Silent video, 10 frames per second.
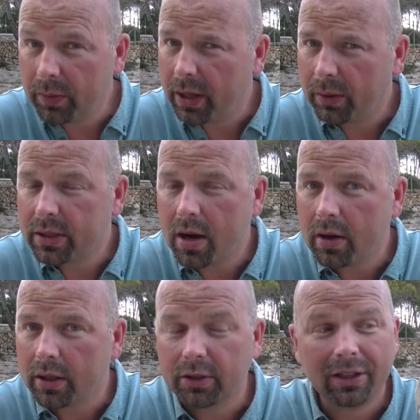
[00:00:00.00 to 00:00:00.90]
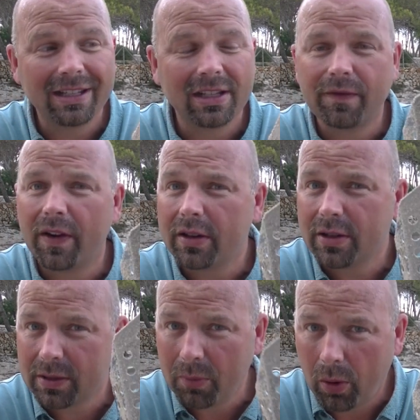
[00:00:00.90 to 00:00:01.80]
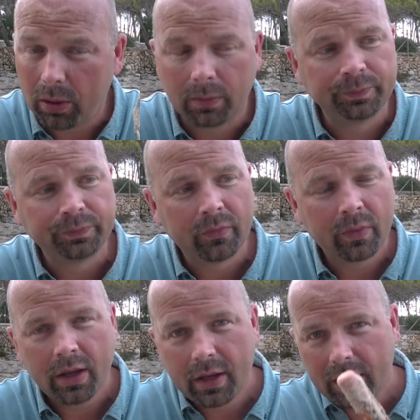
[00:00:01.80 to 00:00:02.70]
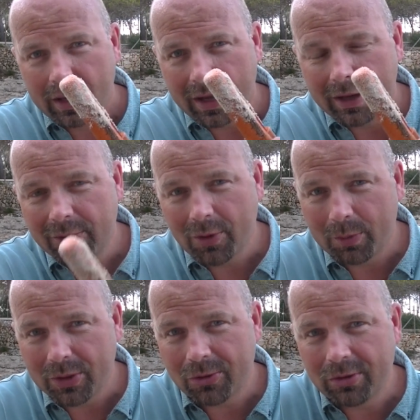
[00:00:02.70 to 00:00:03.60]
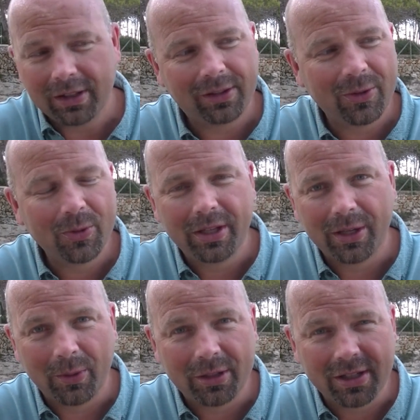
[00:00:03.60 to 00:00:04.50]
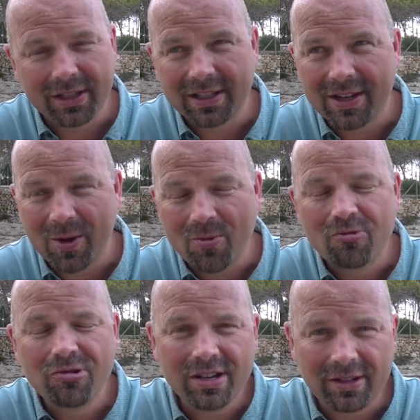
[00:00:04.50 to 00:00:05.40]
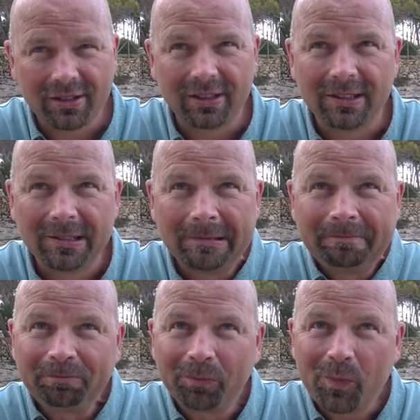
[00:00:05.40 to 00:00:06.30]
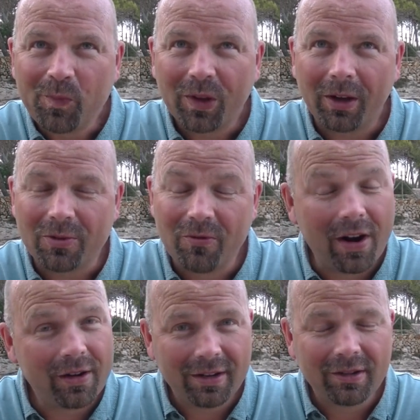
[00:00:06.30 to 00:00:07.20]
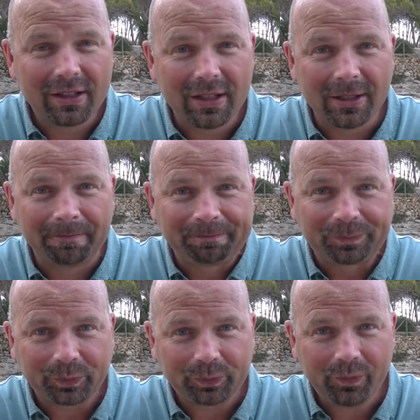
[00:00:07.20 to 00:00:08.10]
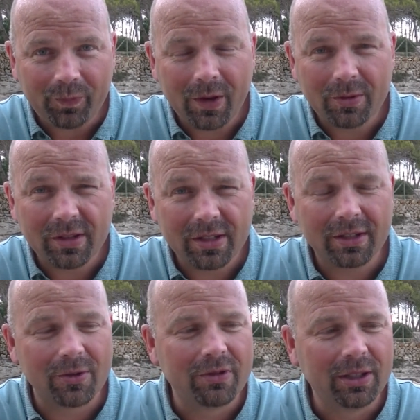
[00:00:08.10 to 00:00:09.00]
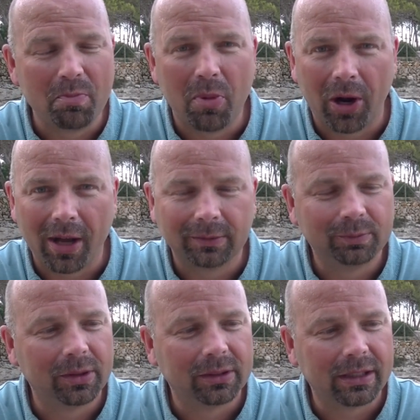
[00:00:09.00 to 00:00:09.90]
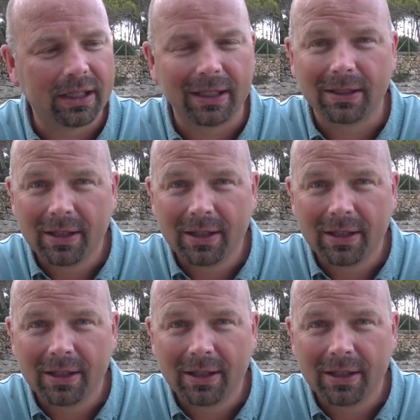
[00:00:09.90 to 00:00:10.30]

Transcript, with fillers: with our target, unless it's very small. And then it drops straight through here, which is a real, that's very irritating. I was going to say it's a real bugger, but uh,